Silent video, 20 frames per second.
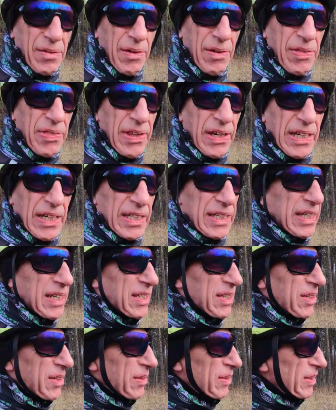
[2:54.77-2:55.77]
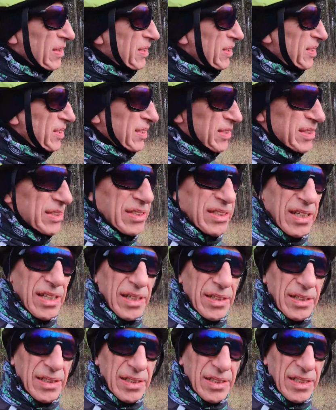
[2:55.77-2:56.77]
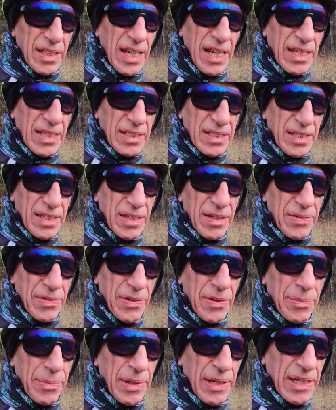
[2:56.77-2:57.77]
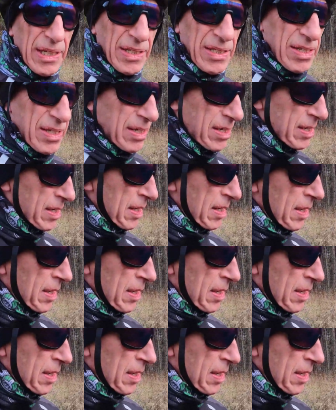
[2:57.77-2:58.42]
One thing I did notice just on this last few minutes